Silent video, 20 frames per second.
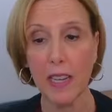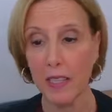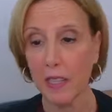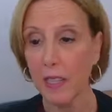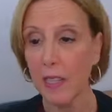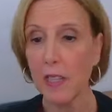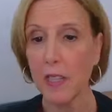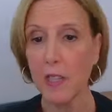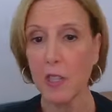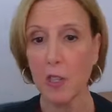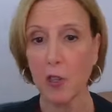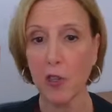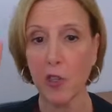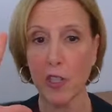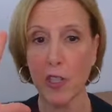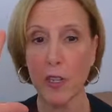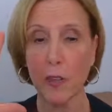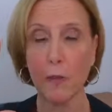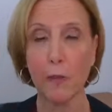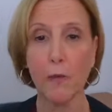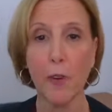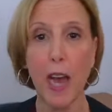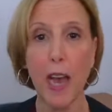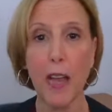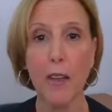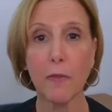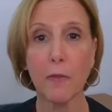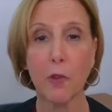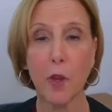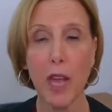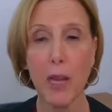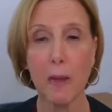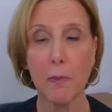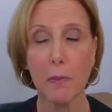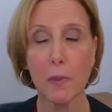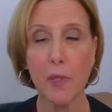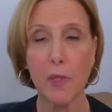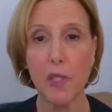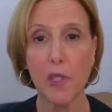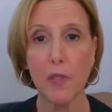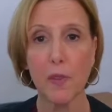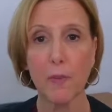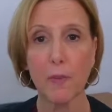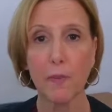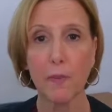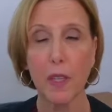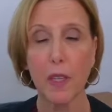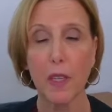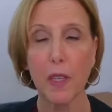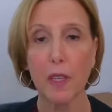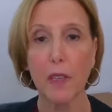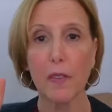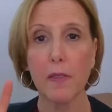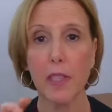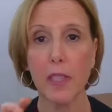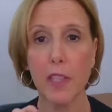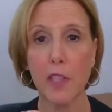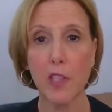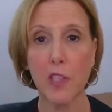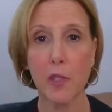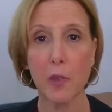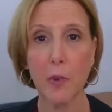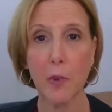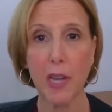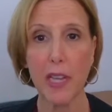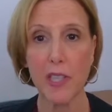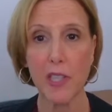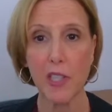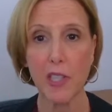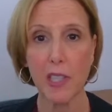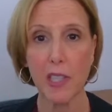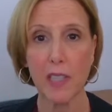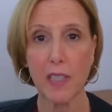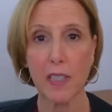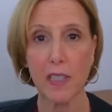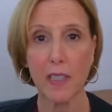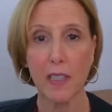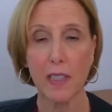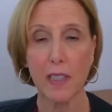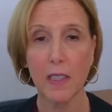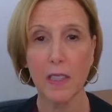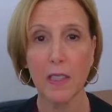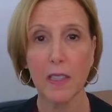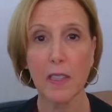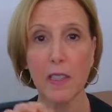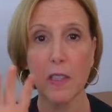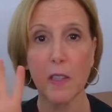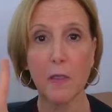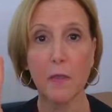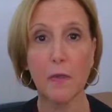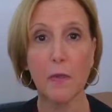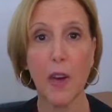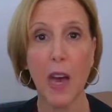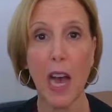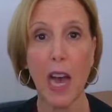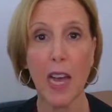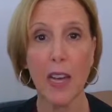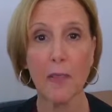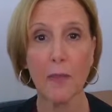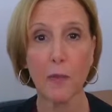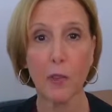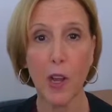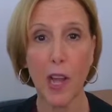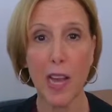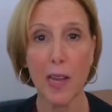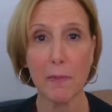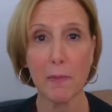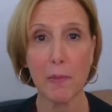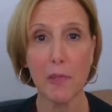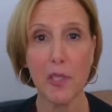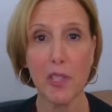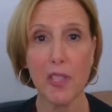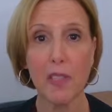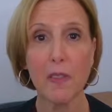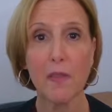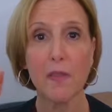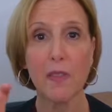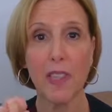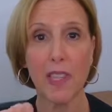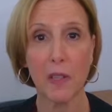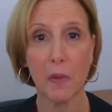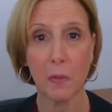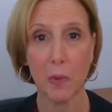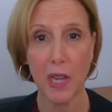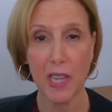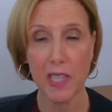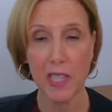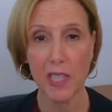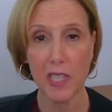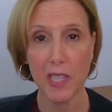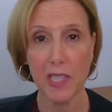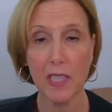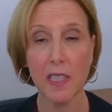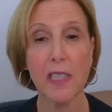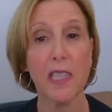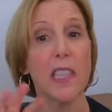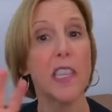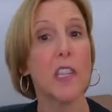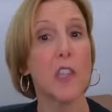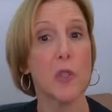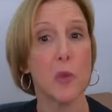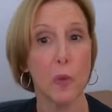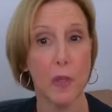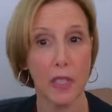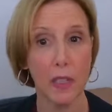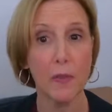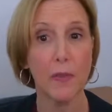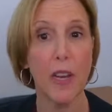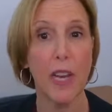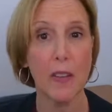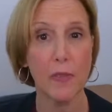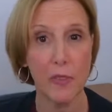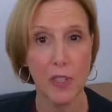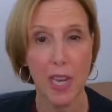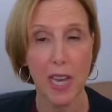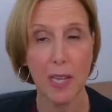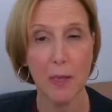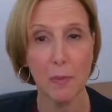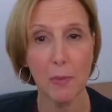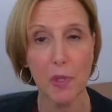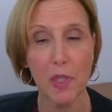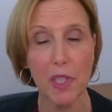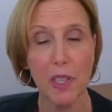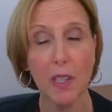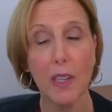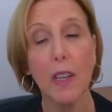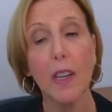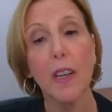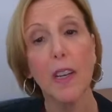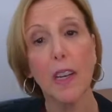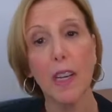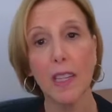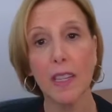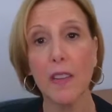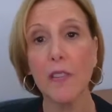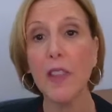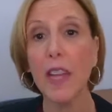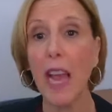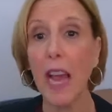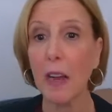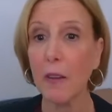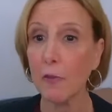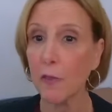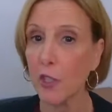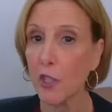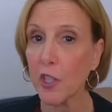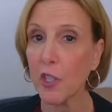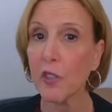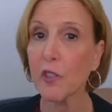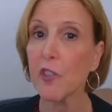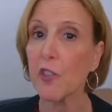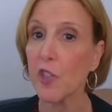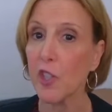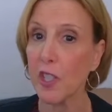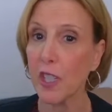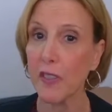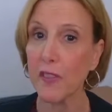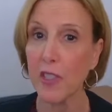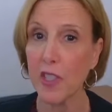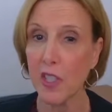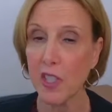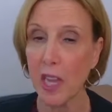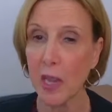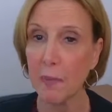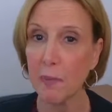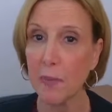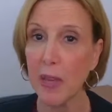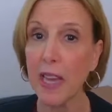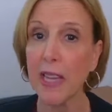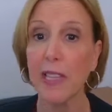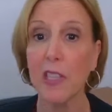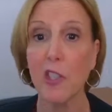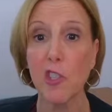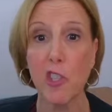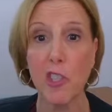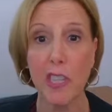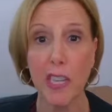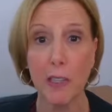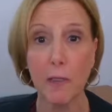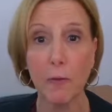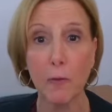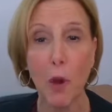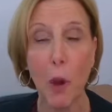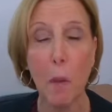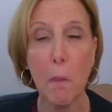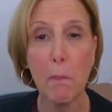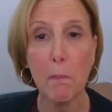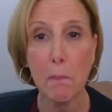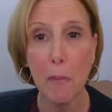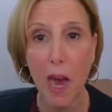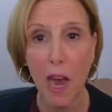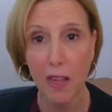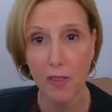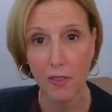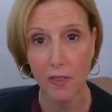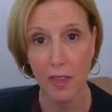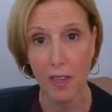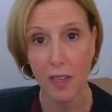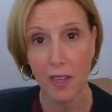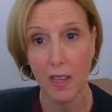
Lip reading: it, so she did 5 reps, then she rested, did 5 reps, then rested, did it 25 times. And in the afternoon, she did the same thing, and she did it for a month.